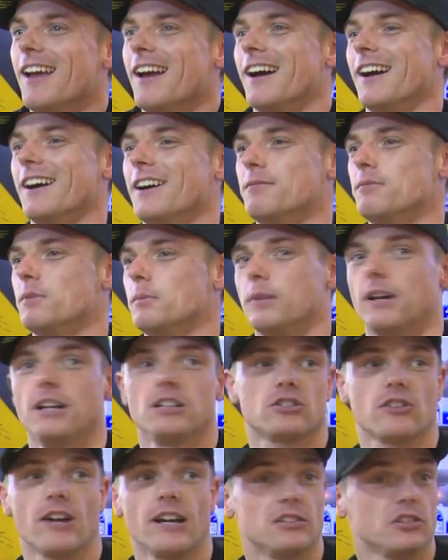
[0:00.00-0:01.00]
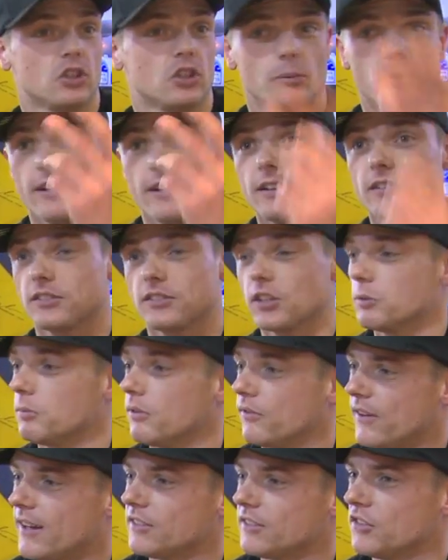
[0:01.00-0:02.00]
But it's great to come here and see all
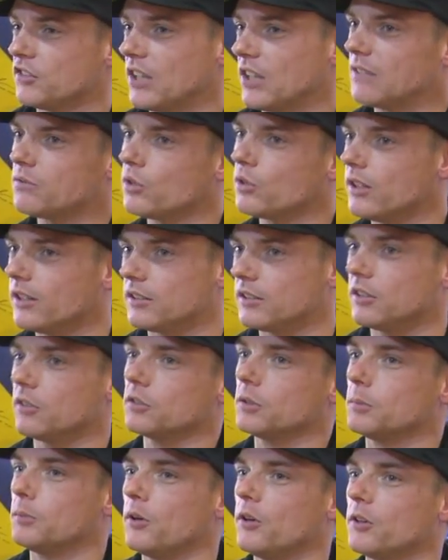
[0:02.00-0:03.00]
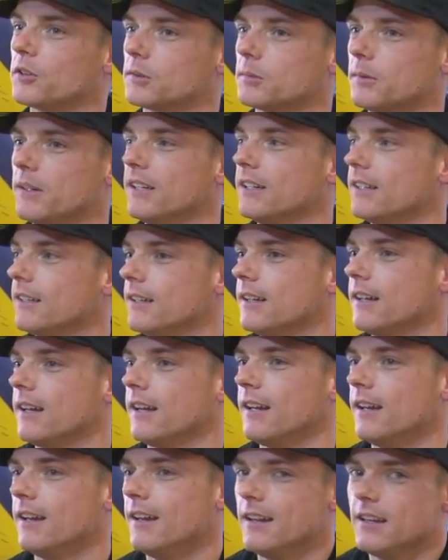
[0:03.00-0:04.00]
my fans and see everyone that still supports me, and
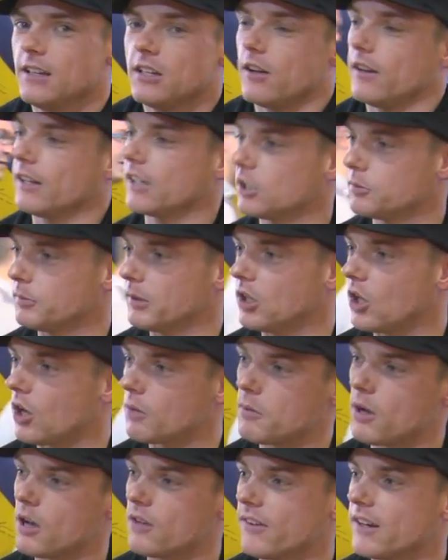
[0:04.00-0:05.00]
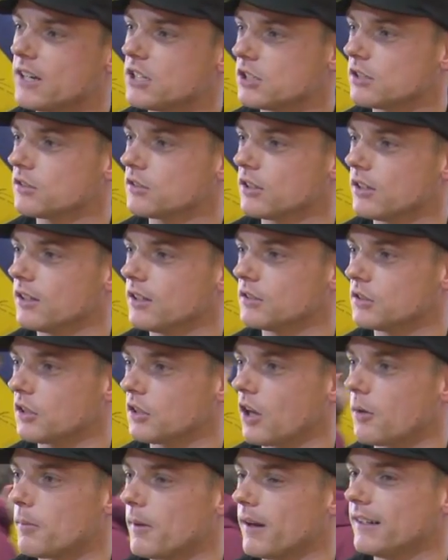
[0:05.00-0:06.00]
you know, it gives me a lot of motivation to
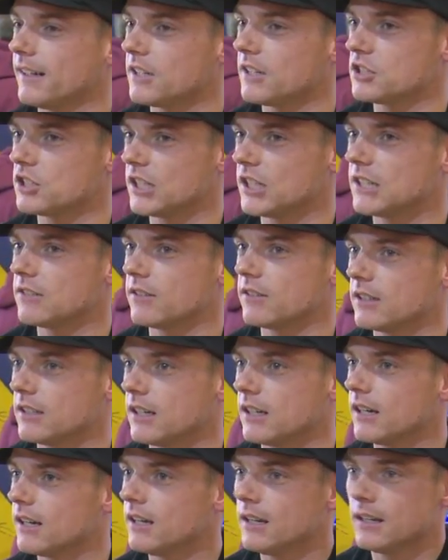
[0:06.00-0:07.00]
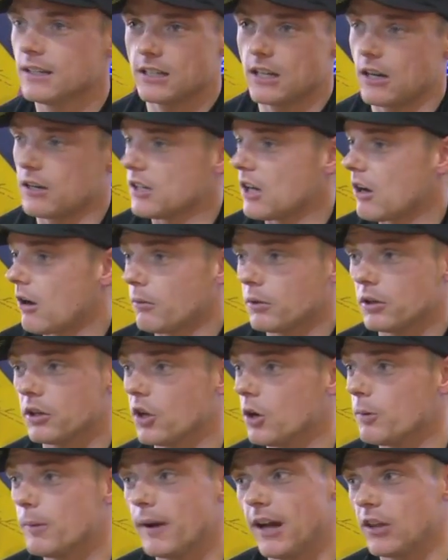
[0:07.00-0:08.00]
go back next year, and I know I'm going
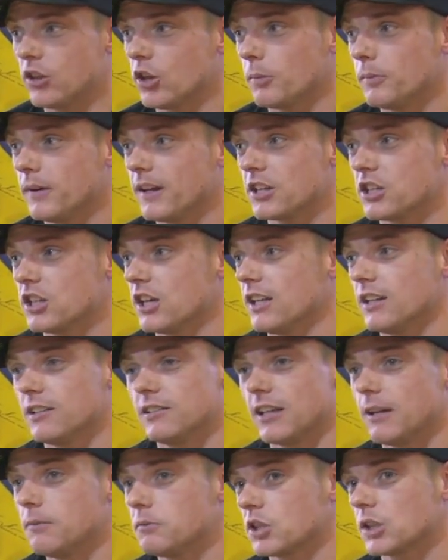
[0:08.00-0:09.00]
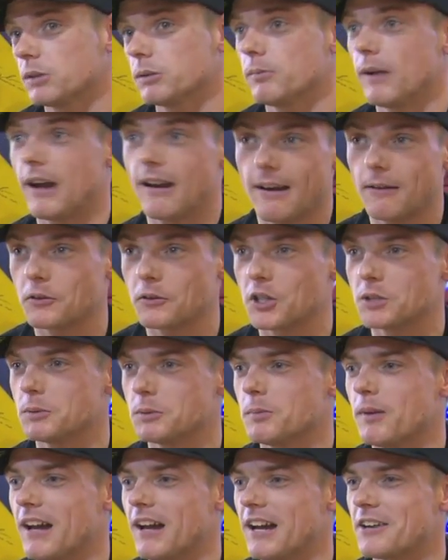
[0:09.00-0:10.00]
to do a better job next year. The team's going to be better, I'm going to
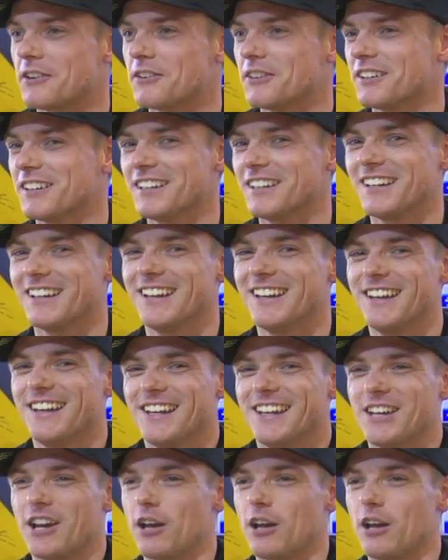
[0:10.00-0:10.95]
be better, and yeah,